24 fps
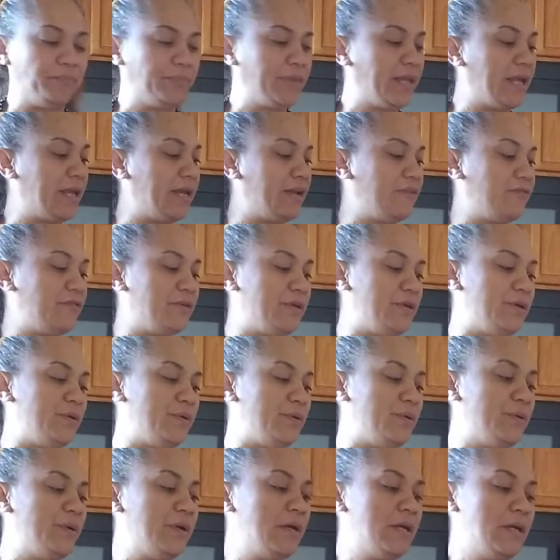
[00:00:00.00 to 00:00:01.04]
And if
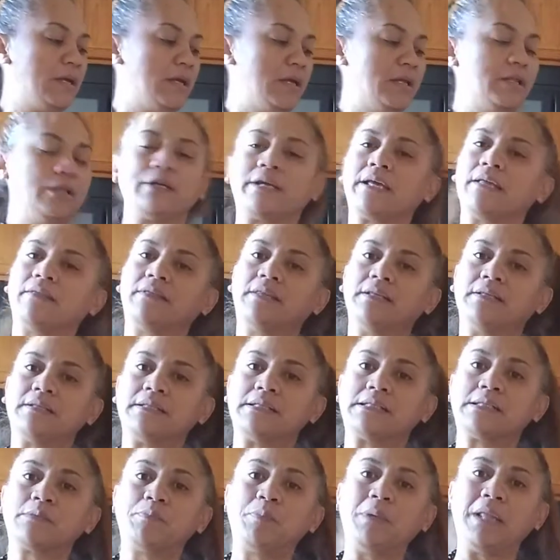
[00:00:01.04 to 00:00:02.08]
you look at the
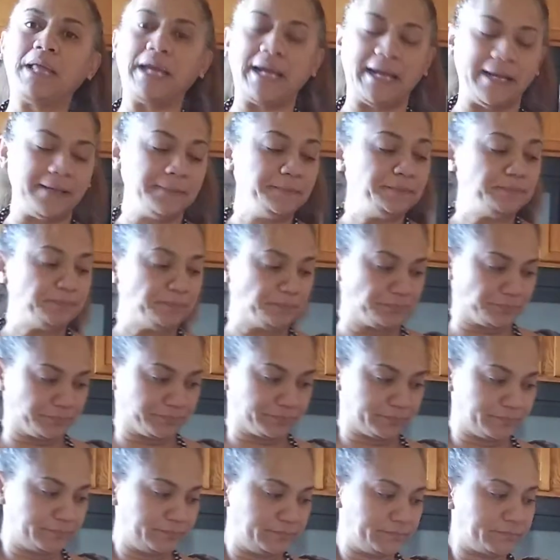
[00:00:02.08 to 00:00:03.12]
display,
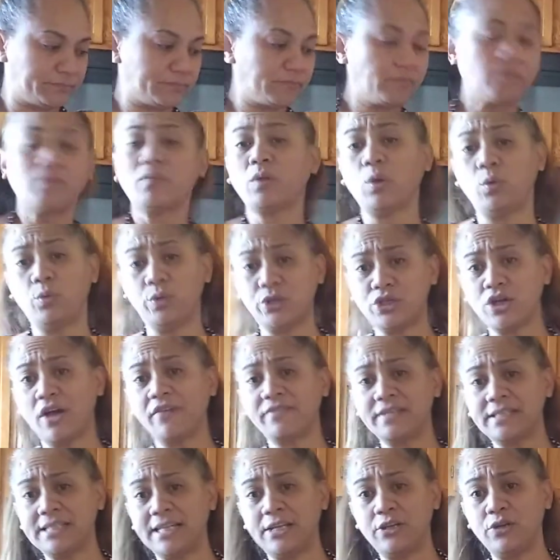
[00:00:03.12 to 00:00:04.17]
which
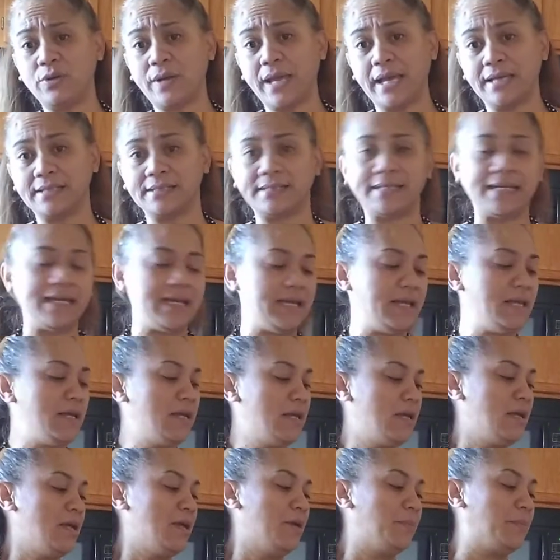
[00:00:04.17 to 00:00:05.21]
obviously you can't see,
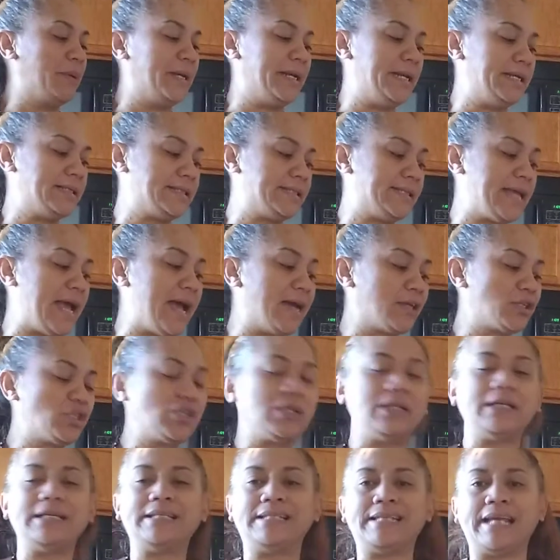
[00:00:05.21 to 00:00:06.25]
but it's
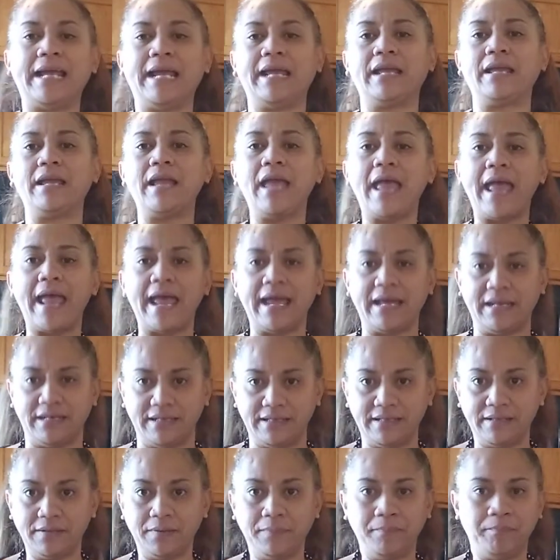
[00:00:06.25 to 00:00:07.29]
actually saying
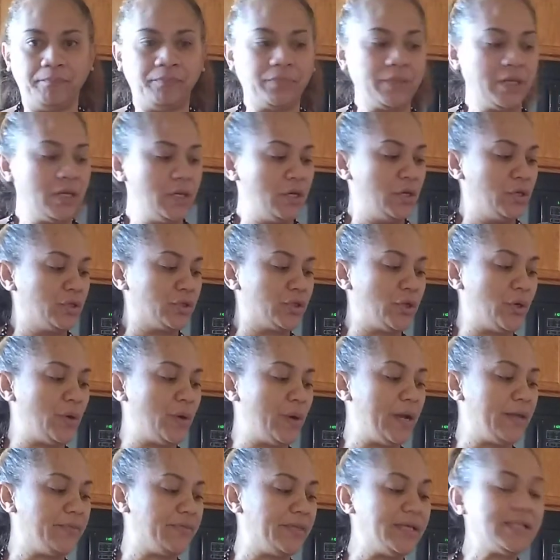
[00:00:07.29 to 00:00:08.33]
end.
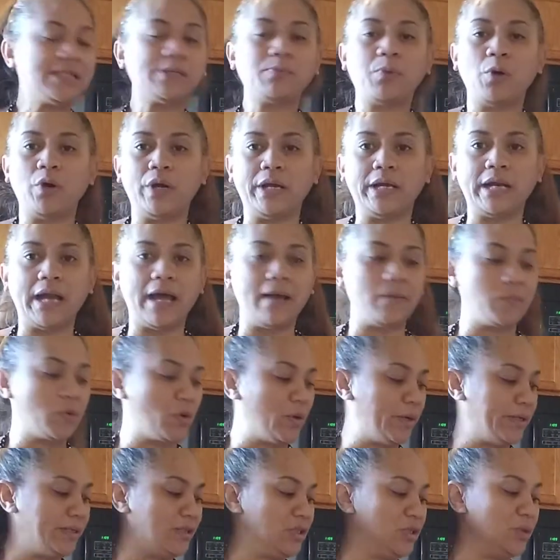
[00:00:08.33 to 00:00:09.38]
So at this point, I'm
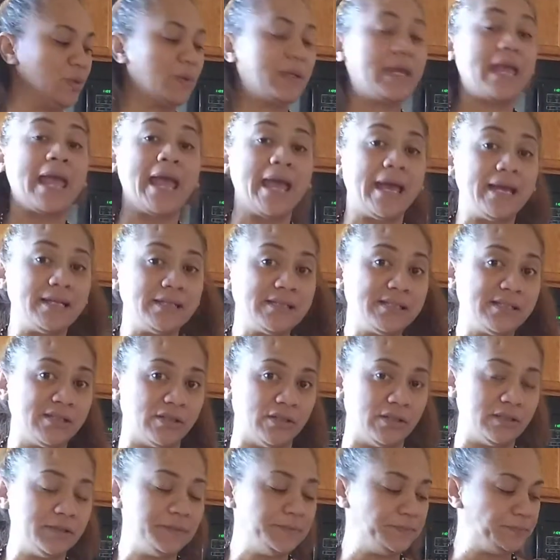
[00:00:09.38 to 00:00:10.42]
going to
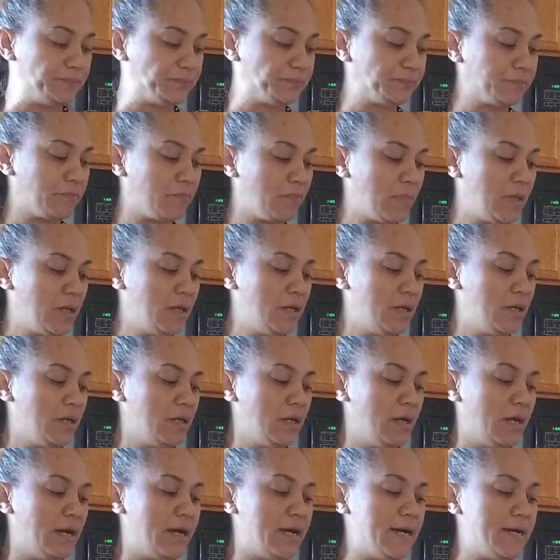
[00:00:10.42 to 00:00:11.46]
cancel
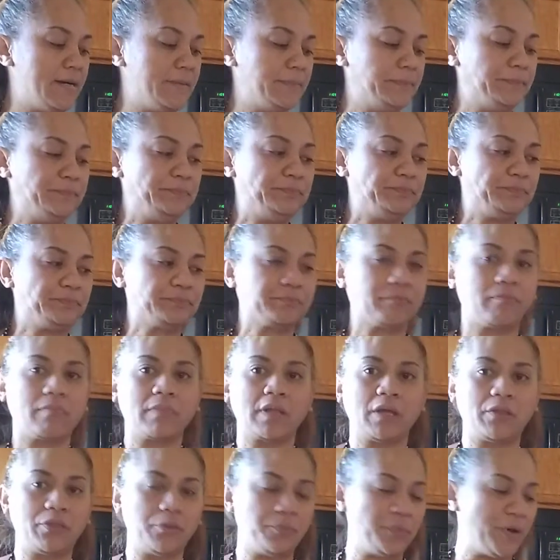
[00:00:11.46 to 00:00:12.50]

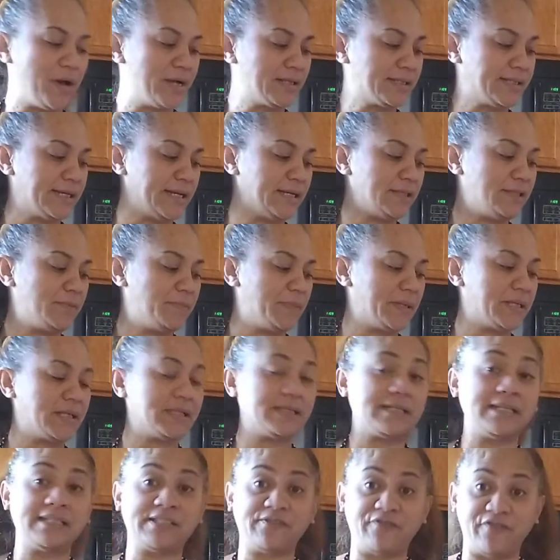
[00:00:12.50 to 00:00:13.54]
the process
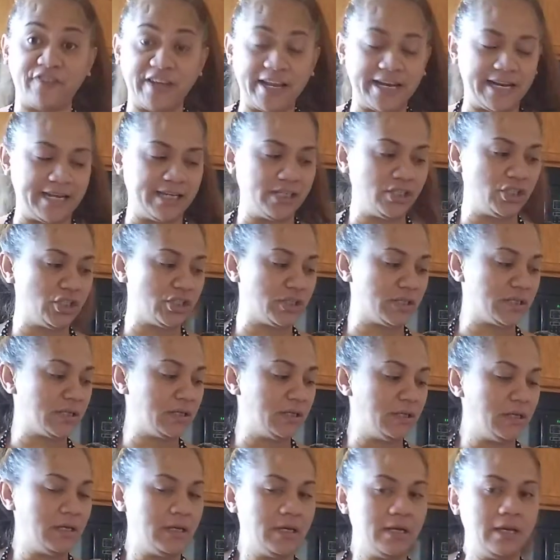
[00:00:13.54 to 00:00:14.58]
because it's finished,
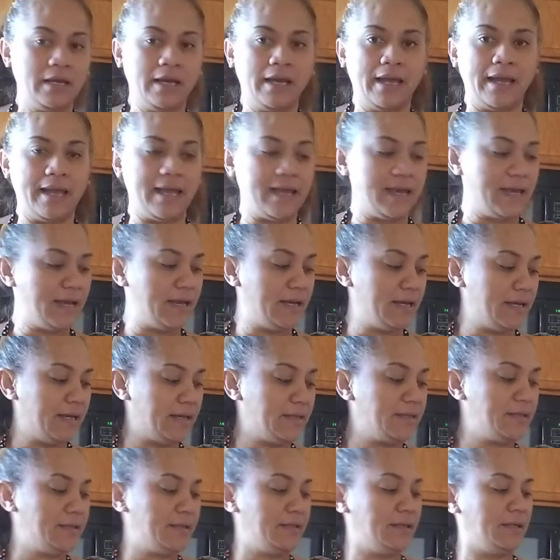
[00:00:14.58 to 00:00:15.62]

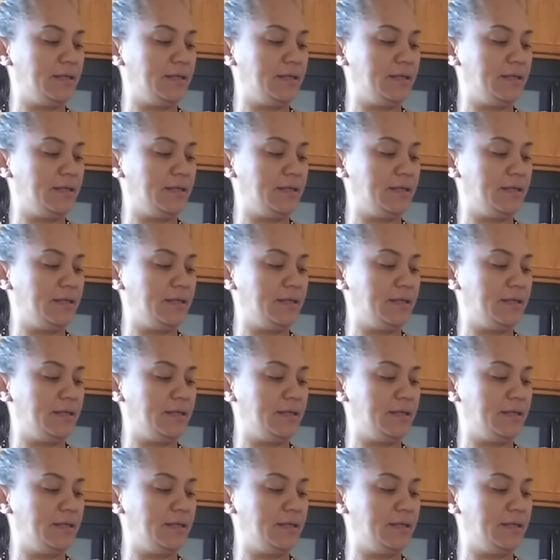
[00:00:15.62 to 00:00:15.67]
and